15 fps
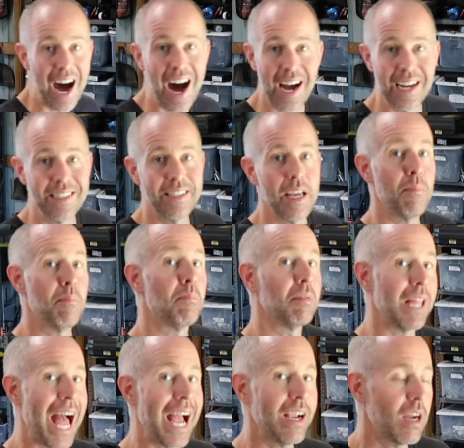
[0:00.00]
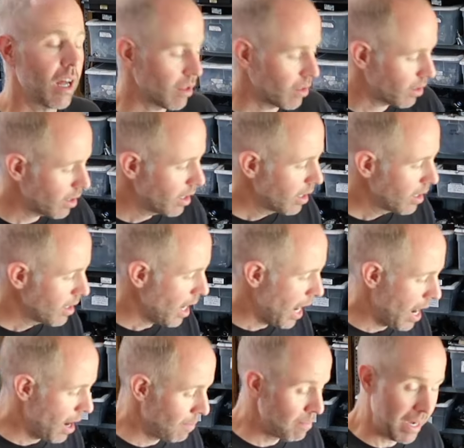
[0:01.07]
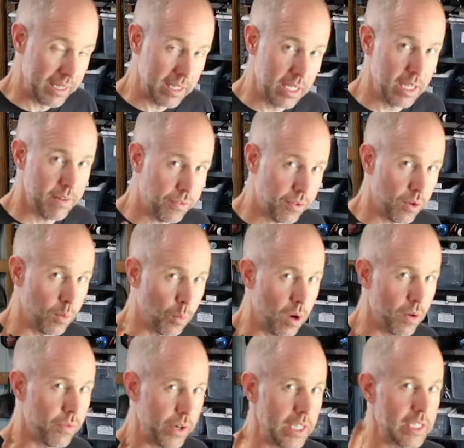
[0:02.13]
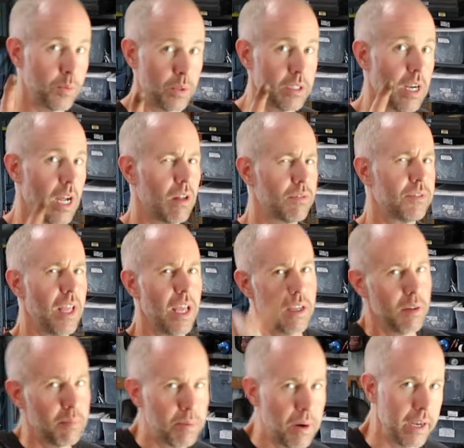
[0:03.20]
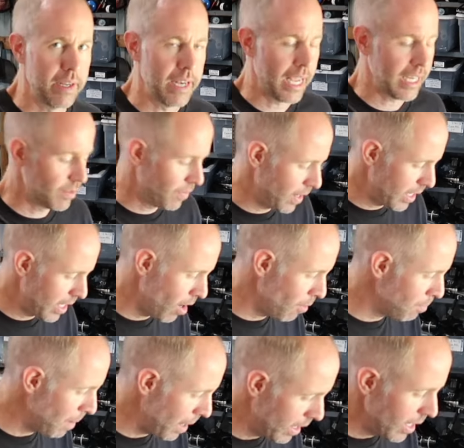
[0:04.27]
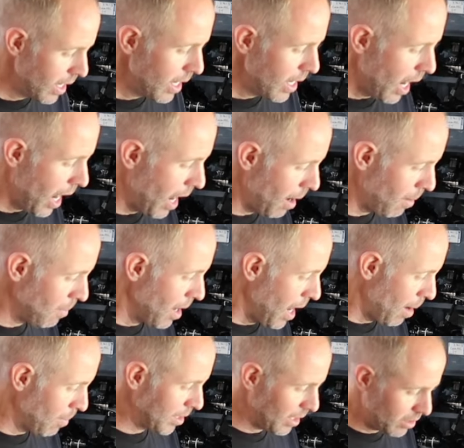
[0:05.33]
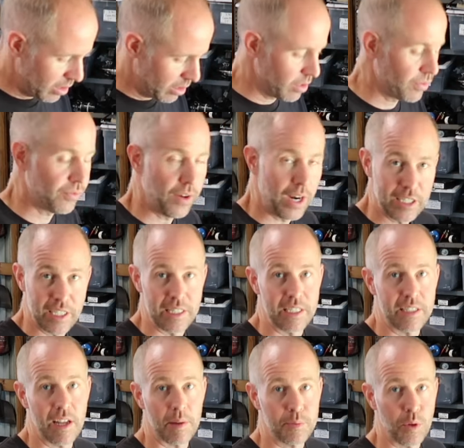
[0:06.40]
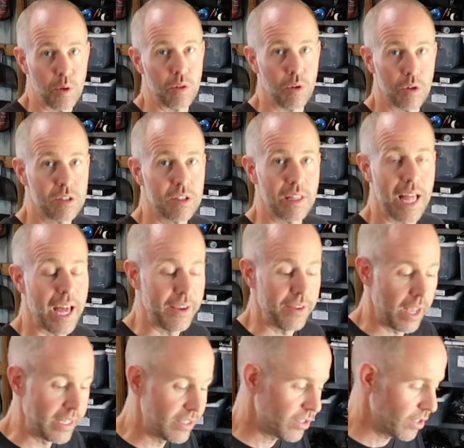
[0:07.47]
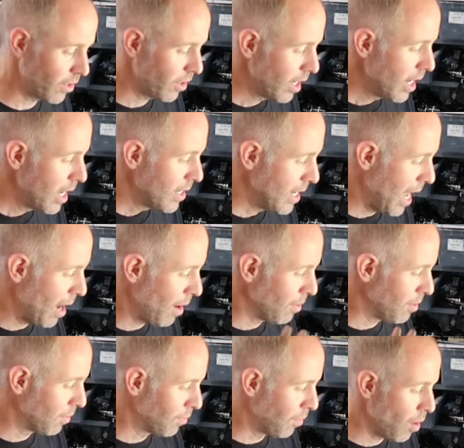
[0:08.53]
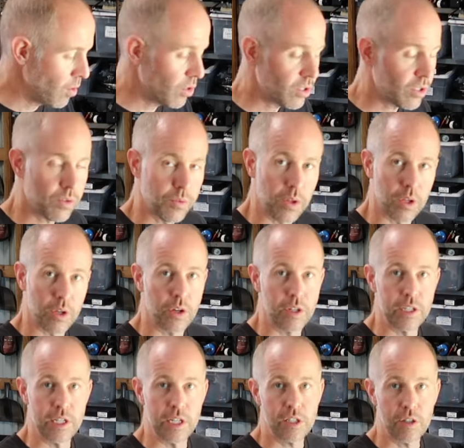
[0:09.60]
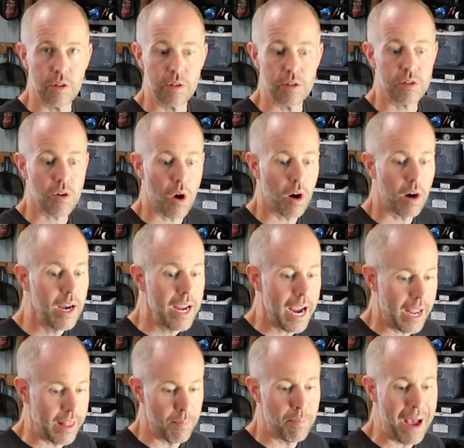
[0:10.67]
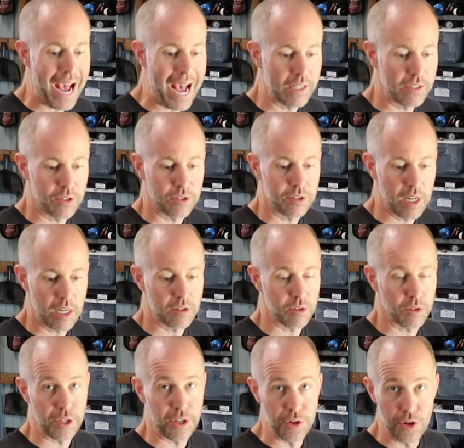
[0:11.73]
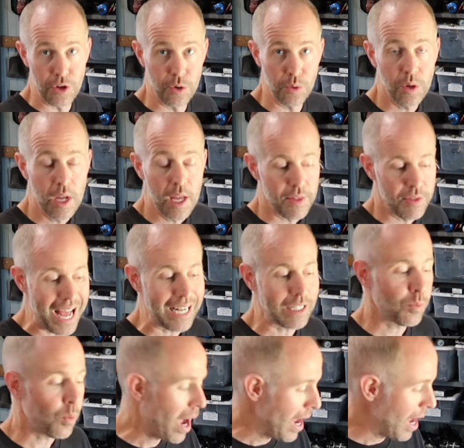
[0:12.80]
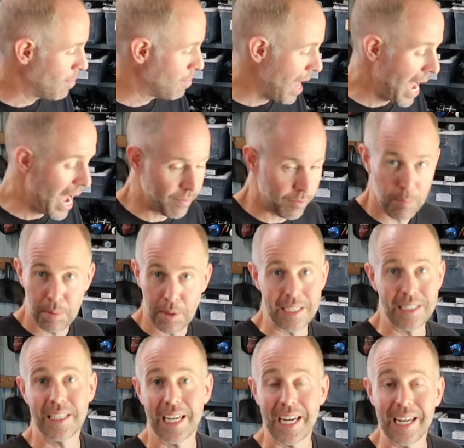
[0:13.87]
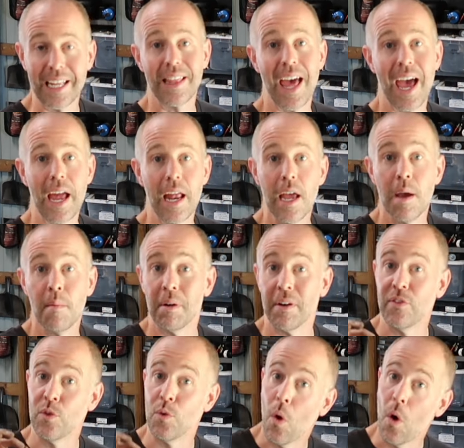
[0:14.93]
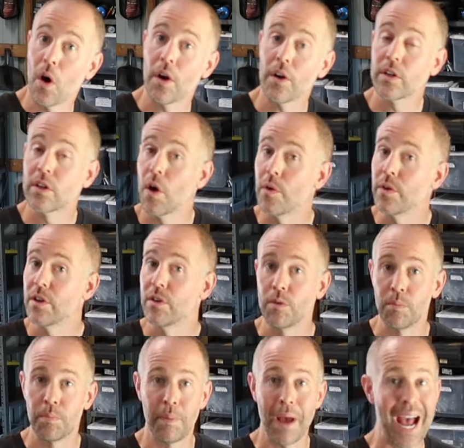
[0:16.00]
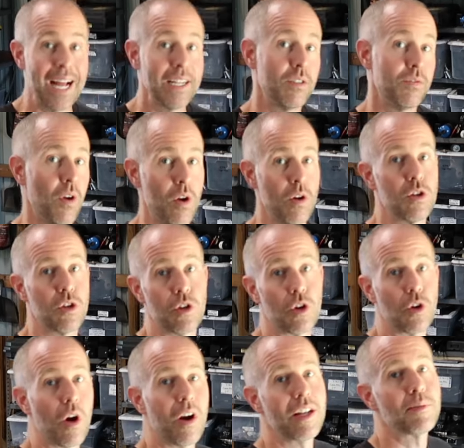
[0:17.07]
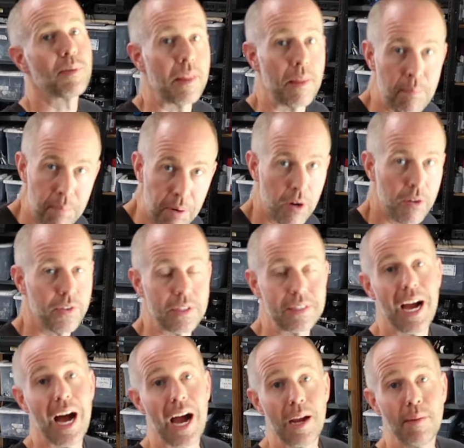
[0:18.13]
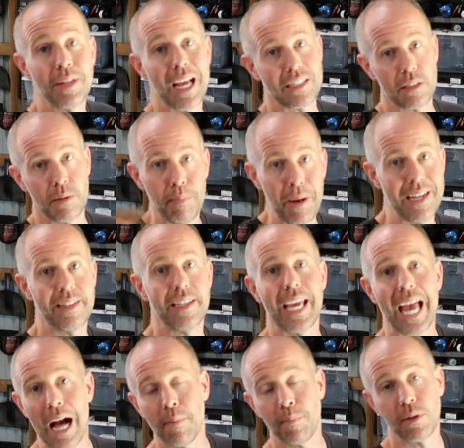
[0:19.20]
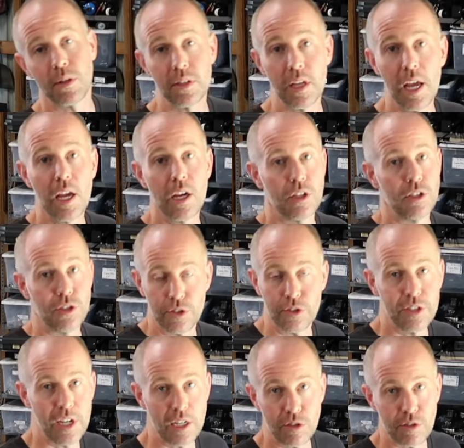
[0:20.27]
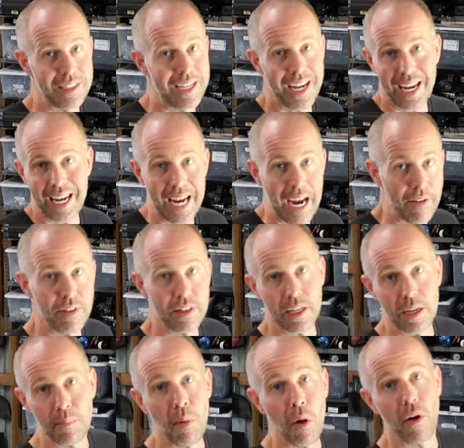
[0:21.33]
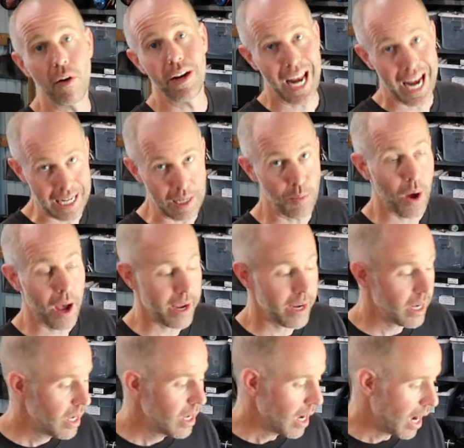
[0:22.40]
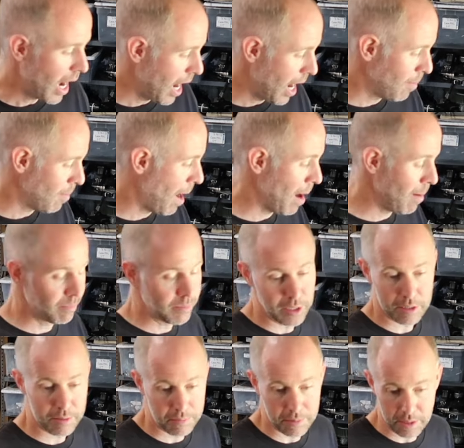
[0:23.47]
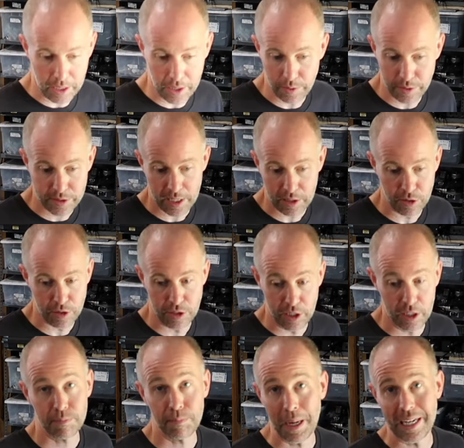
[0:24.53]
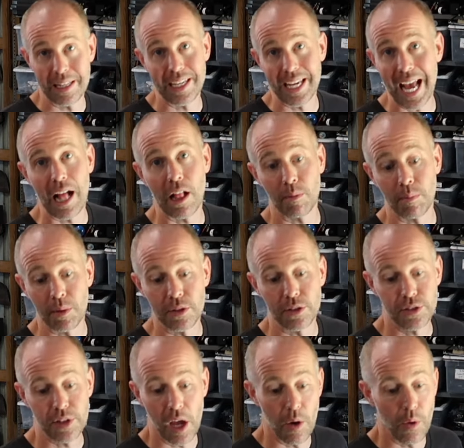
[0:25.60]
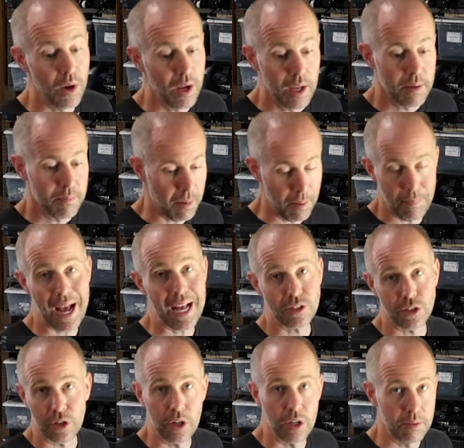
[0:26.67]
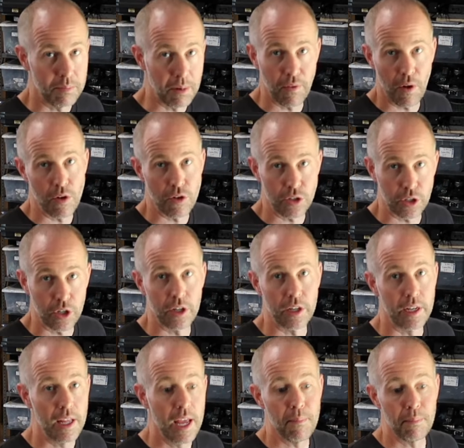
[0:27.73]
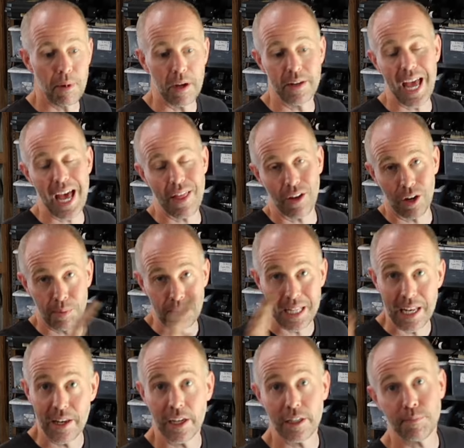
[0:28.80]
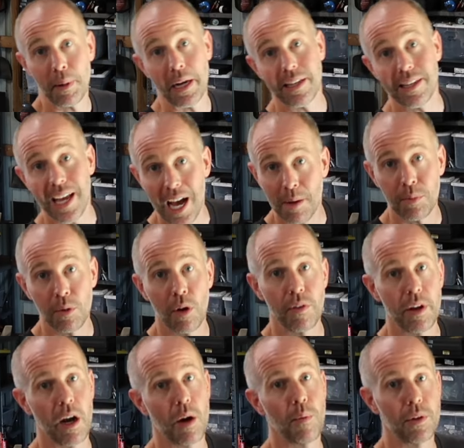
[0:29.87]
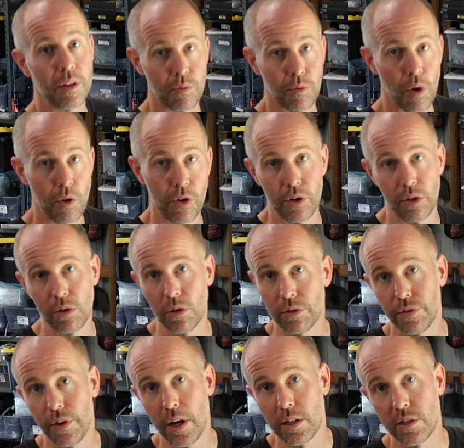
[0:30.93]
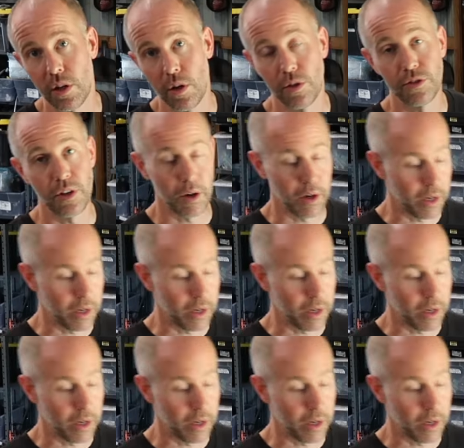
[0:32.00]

high temp black color, mainly for one reason, which I'll tell you in probably the next video, but I'm essentially just freshening this up so it looks a lot nicer. Now, the rotors are in really good condition on this car, and the pads are essentially new. That's why I'm not replacing any of that. But if you are going to do pads and rotors on your car, that's probably the perfect time to actually paint the calipers, because you're essentially taking everything apart anyway. I'm just, essentially just painting the calipers. So my pads are good, my rotors are good, but now that I'm gonna put that nice painted caliper on there, I want the rotor to look fresh too. So I'm